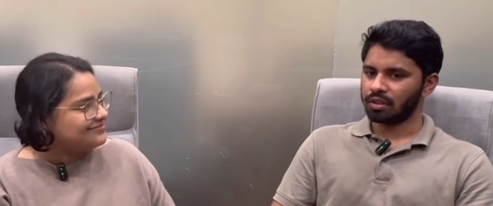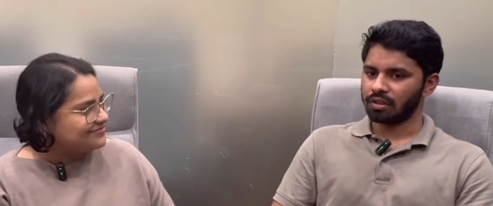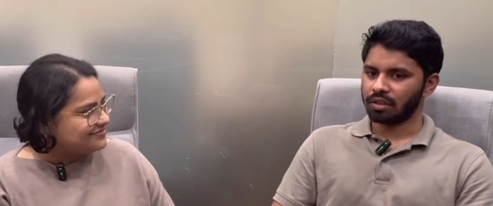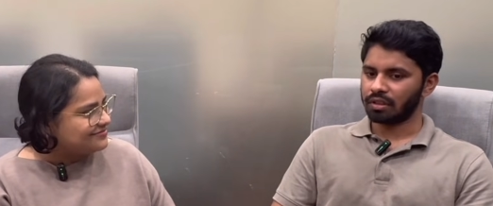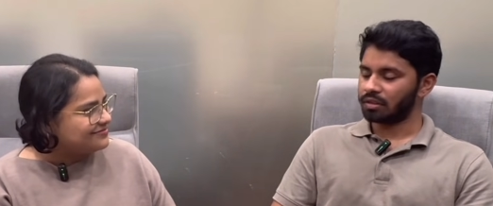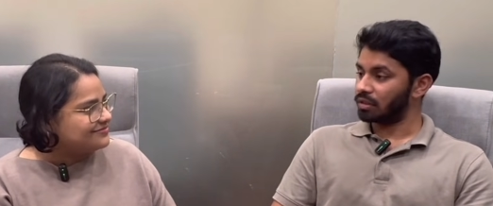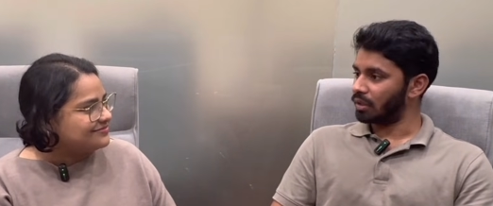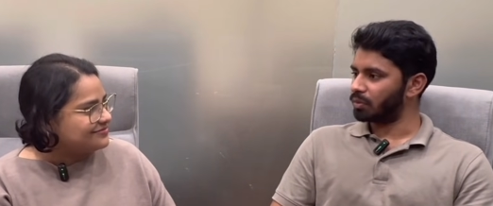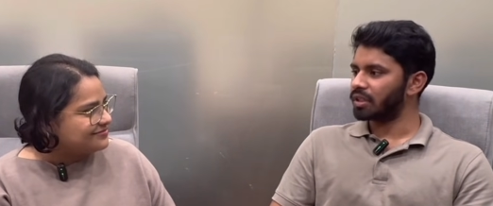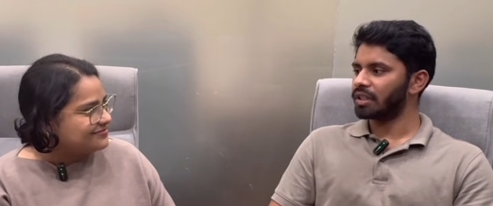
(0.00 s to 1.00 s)
Speaker 1: Then there is D
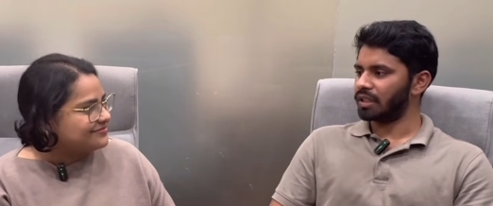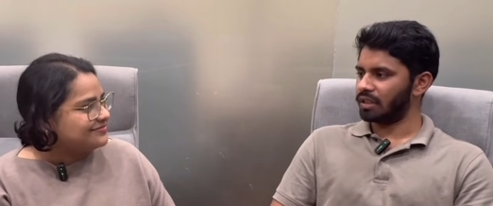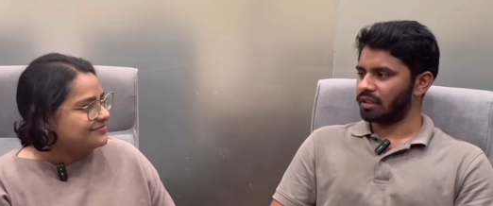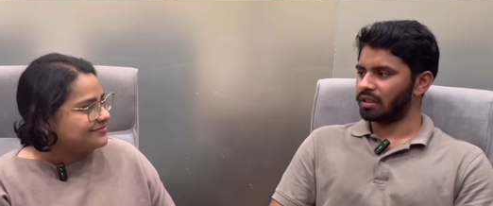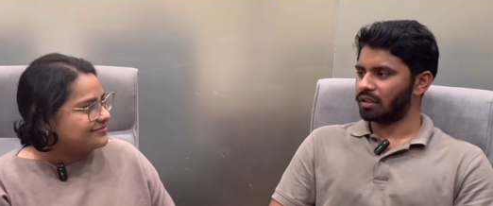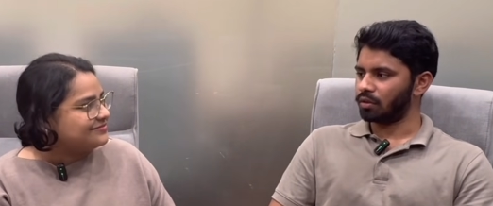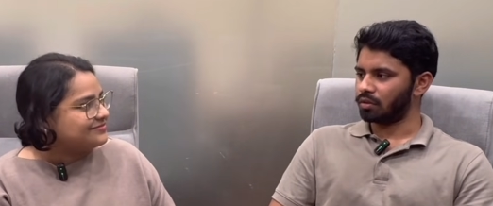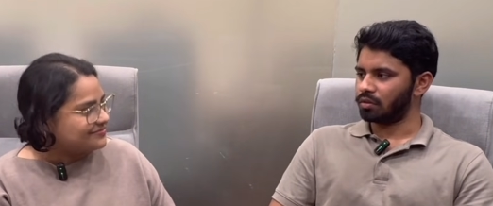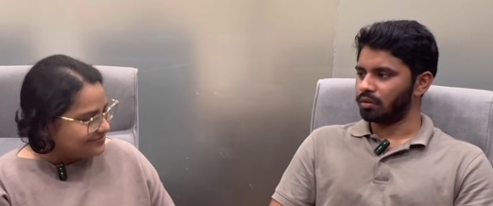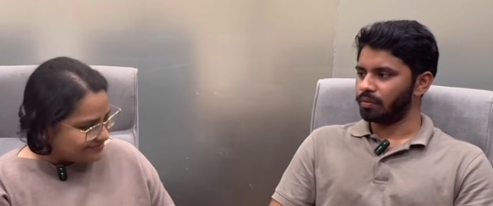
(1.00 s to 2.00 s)
M critical care
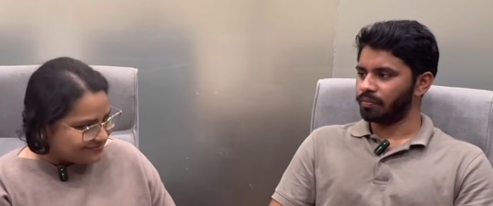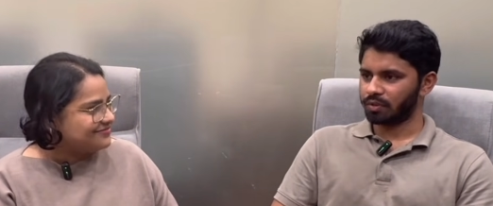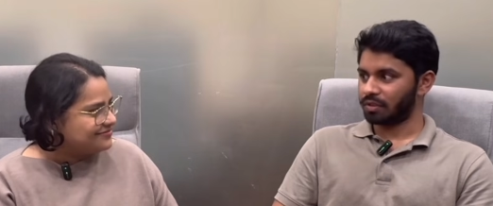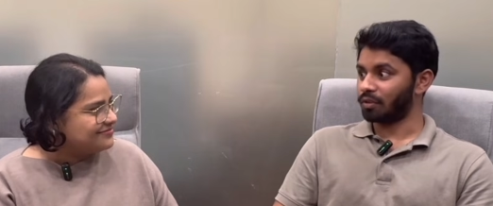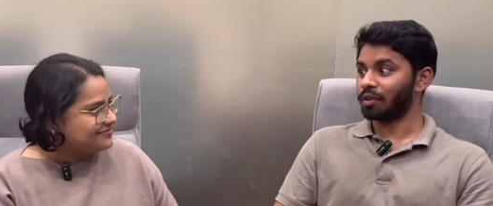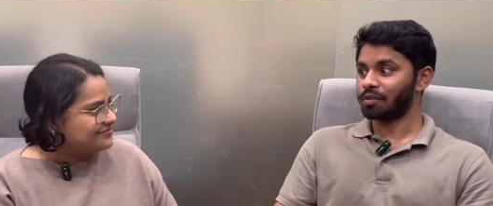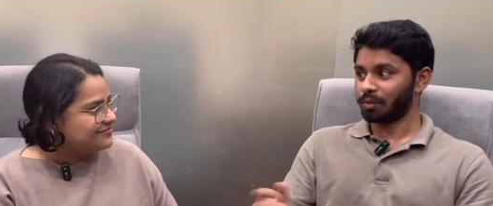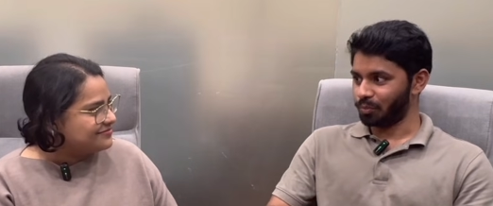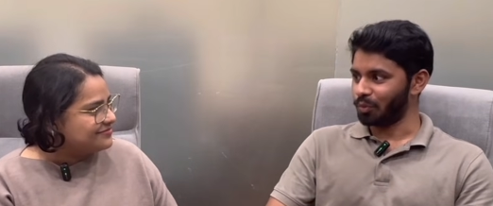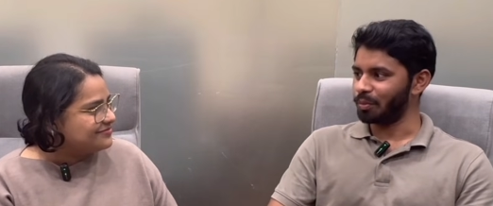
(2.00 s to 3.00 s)
also, which is also
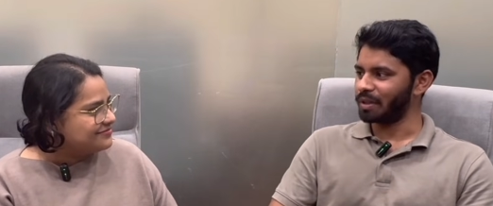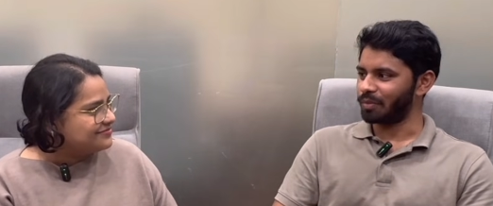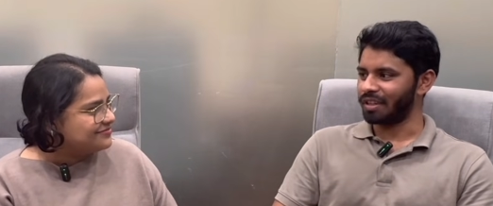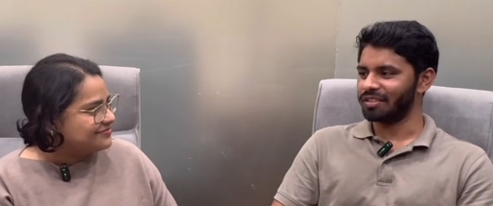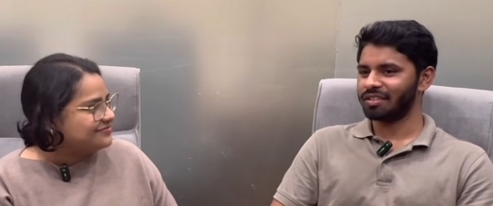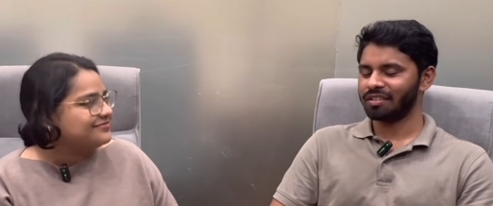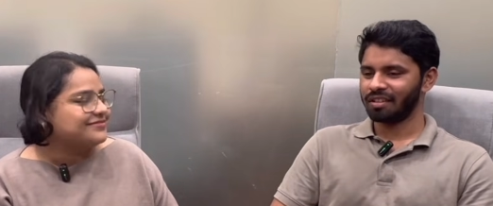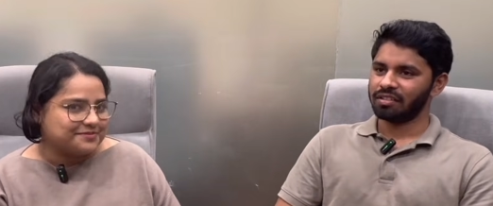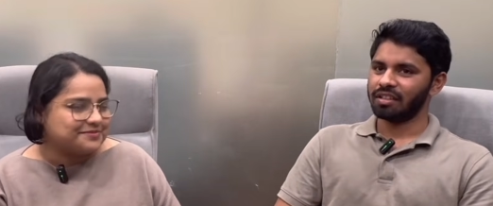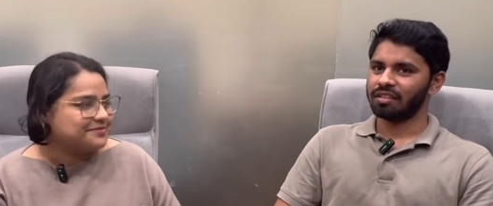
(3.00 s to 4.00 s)
a booming branch.
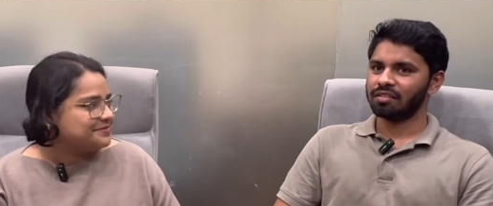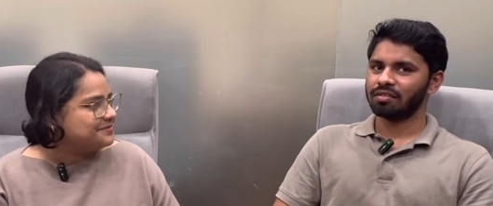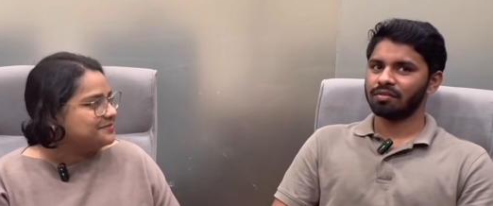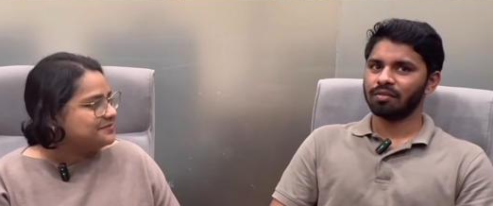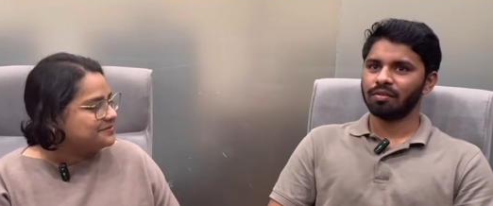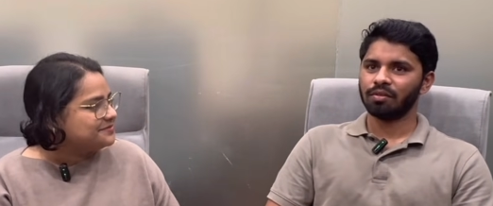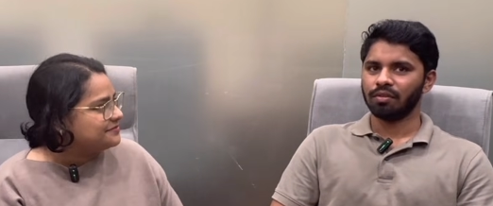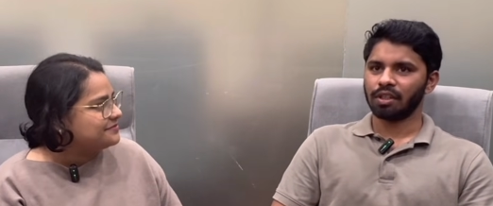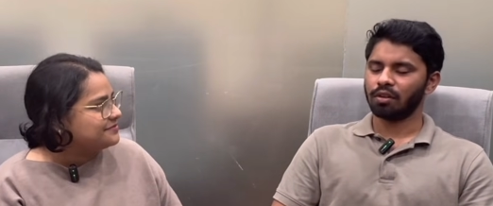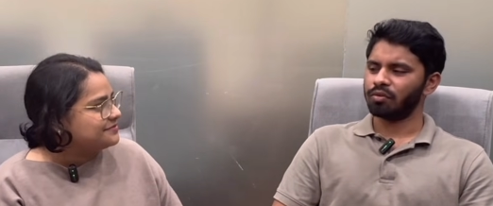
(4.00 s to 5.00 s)
Then
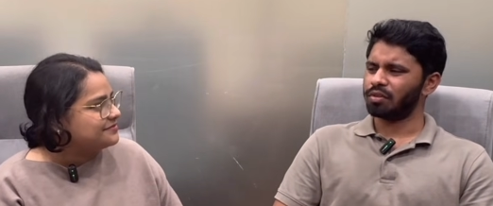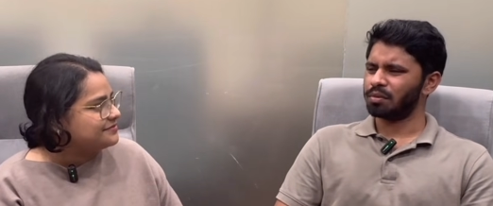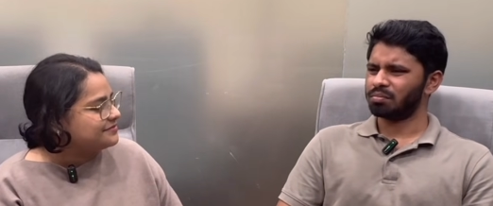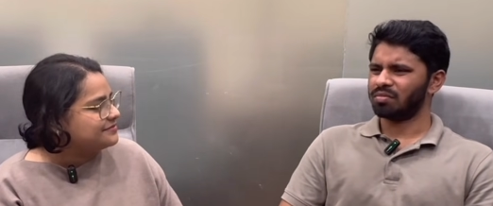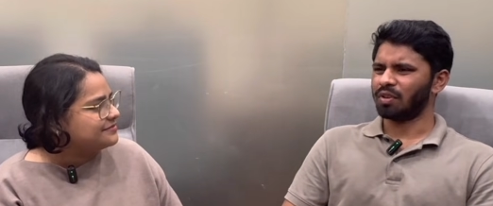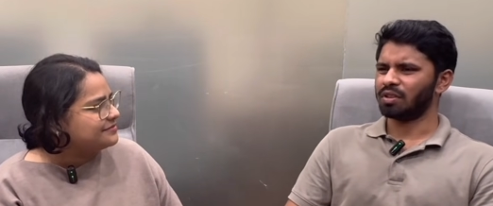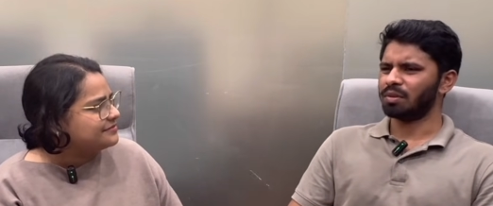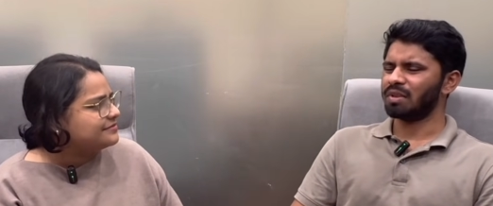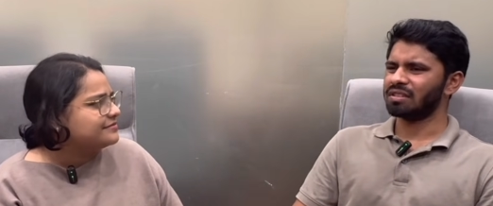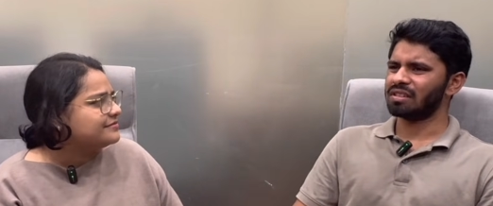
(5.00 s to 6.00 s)
they can opt for other
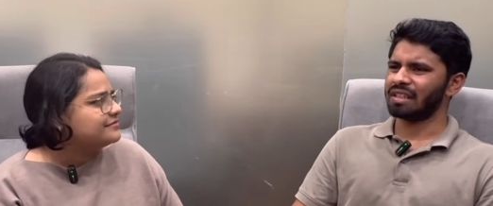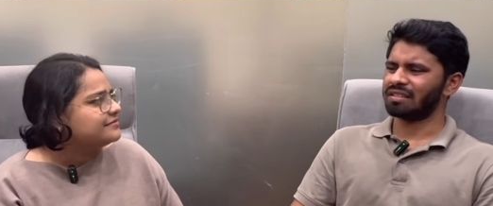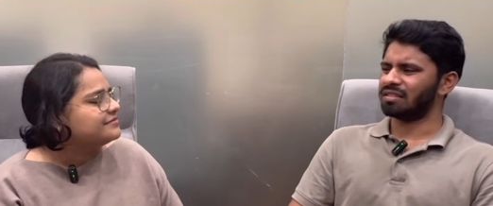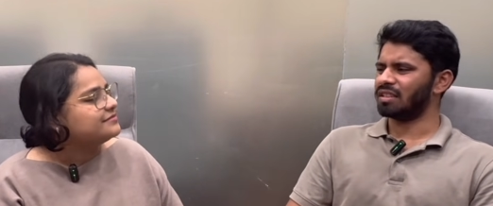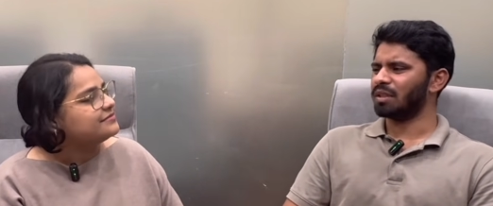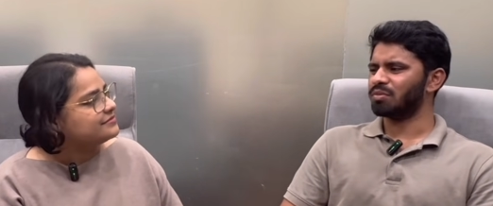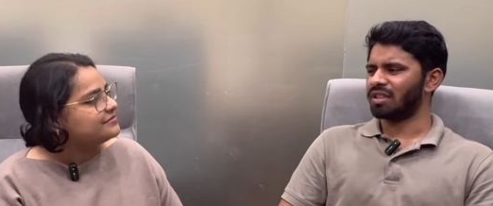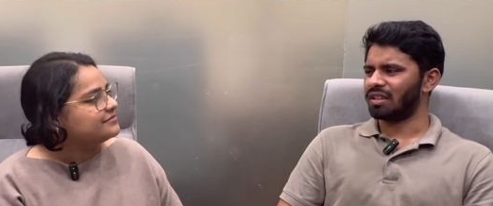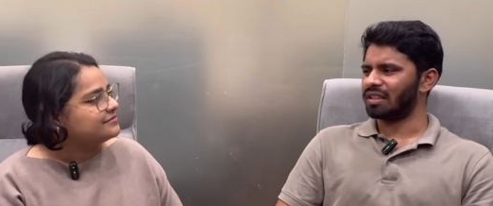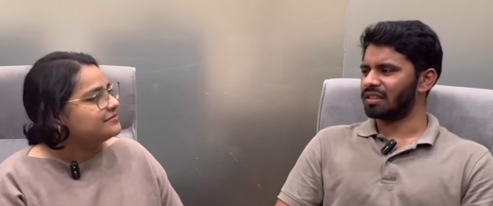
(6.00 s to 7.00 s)
branches like D M
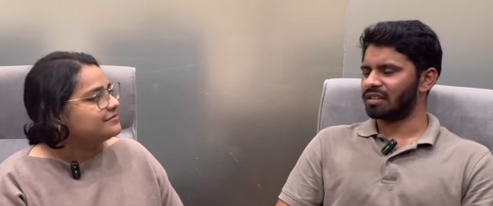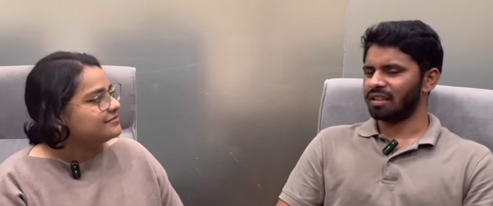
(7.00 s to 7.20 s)
genetics.